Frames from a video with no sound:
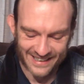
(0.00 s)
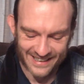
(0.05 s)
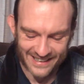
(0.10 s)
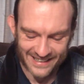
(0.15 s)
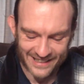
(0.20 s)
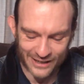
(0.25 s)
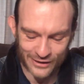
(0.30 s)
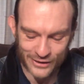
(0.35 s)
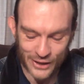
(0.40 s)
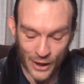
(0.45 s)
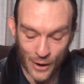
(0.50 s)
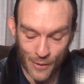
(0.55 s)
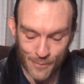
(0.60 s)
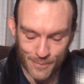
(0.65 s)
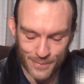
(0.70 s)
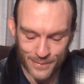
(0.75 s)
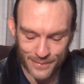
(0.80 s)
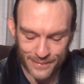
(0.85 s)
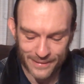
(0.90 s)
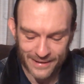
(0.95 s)
There's
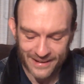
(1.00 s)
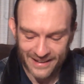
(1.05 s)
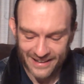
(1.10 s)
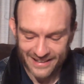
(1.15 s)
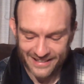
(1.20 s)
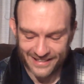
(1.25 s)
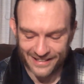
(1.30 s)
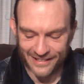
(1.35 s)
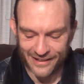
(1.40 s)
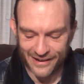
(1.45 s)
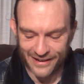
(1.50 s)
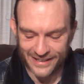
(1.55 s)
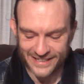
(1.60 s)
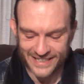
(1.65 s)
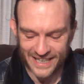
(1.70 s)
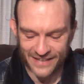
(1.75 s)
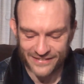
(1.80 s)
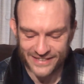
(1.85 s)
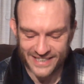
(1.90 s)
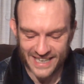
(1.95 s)
hope! The longest
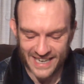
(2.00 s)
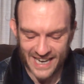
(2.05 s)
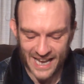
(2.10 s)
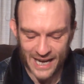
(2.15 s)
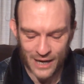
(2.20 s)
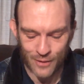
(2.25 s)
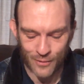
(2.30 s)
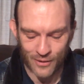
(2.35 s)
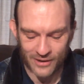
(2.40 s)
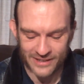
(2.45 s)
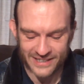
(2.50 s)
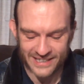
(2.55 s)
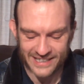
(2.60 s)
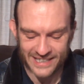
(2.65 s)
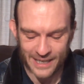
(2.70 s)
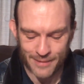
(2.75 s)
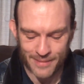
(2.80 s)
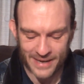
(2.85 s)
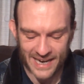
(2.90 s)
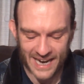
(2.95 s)
I've stayed anywhere since
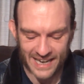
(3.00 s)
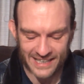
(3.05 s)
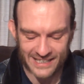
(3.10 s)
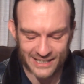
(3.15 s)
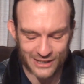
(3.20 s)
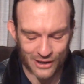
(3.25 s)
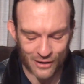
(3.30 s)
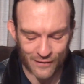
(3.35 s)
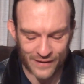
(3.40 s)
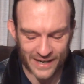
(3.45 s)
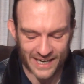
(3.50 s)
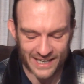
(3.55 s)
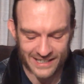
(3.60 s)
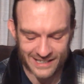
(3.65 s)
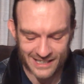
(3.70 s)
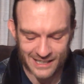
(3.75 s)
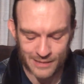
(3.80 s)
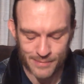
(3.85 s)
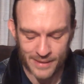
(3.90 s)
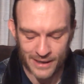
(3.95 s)
I began serving as
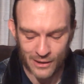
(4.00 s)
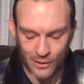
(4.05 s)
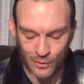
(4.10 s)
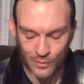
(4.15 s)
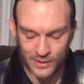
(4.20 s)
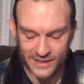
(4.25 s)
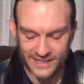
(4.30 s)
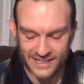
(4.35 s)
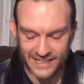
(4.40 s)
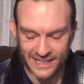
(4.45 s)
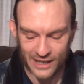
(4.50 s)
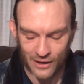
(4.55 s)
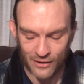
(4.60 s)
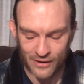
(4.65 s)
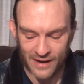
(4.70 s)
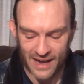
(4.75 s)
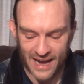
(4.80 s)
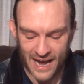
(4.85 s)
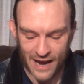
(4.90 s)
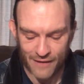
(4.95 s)
a speaker was the year
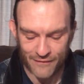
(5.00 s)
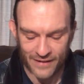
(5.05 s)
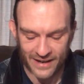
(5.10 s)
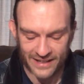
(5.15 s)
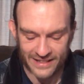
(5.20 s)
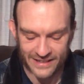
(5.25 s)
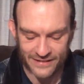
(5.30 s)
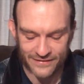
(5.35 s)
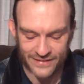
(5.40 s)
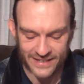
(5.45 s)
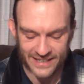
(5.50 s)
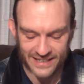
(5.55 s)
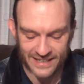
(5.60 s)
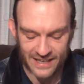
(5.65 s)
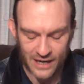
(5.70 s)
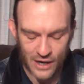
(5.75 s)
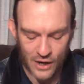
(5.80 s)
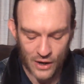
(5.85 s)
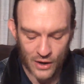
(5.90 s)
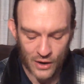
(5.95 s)
and a half I lived in
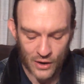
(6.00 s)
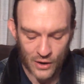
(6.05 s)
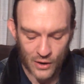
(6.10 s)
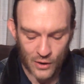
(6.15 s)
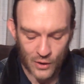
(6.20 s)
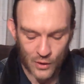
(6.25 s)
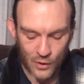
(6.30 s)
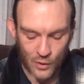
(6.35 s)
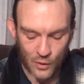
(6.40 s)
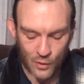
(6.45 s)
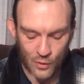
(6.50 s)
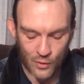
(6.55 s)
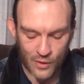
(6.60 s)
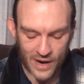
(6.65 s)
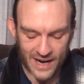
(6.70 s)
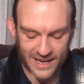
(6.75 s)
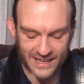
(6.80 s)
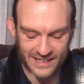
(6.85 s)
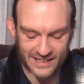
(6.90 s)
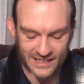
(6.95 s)

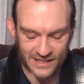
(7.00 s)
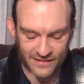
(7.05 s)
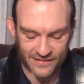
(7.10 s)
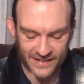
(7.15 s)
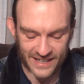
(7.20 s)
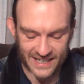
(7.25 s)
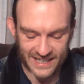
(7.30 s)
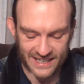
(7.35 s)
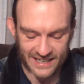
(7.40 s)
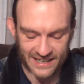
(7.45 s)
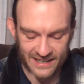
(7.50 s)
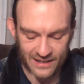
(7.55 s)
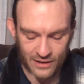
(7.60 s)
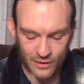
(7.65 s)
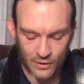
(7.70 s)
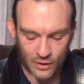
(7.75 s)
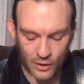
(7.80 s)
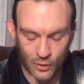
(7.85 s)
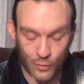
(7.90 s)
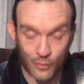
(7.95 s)
Reykjavik.
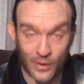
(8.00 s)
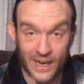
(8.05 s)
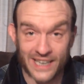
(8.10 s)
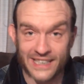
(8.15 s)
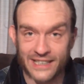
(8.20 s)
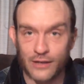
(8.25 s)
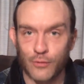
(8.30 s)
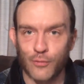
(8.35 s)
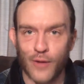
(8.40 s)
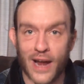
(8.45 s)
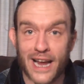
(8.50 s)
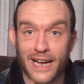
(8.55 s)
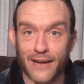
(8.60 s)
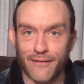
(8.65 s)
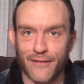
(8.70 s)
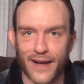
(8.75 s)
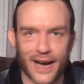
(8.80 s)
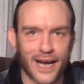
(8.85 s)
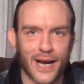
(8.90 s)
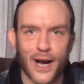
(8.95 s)

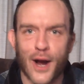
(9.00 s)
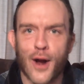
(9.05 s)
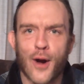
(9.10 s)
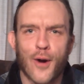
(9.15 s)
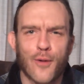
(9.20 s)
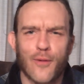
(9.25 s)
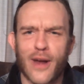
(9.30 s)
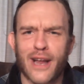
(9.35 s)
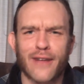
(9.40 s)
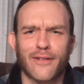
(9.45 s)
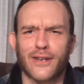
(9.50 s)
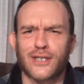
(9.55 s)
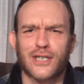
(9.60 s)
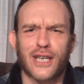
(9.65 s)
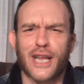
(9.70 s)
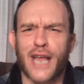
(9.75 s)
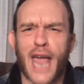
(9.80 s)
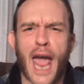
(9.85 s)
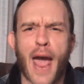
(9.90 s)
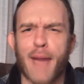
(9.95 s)
Reykjavik's
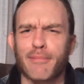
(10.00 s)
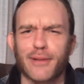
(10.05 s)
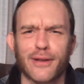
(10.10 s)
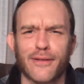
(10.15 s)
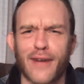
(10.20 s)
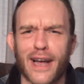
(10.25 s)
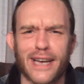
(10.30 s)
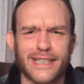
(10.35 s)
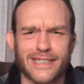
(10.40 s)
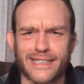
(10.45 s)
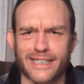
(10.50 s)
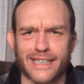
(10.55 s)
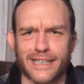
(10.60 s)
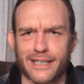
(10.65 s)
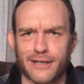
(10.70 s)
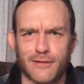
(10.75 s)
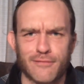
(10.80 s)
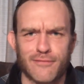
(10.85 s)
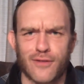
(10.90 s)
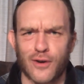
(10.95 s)
the capital of
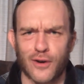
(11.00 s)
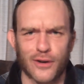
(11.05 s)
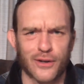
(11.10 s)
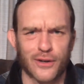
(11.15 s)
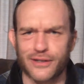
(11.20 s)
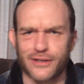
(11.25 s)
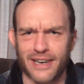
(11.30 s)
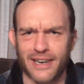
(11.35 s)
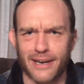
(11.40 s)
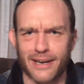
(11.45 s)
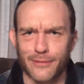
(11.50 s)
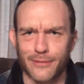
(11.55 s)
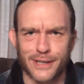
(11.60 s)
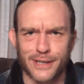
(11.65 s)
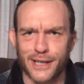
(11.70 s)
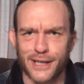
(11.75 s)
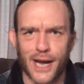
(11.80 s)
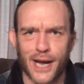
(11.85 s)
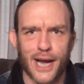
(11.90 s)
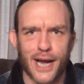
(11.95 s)
Iceland, VerticalSandwich.
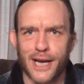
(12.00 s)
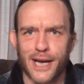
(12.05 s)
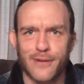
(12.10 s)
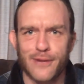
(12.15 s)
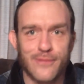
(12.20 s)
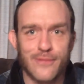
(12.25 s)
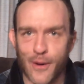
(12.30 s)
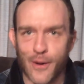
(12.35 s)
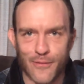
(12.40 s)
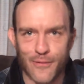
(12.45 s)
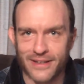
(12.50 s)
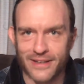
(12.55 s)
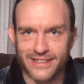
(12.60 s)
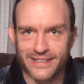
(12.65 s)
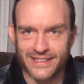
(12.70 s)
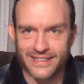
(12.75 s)
You know this.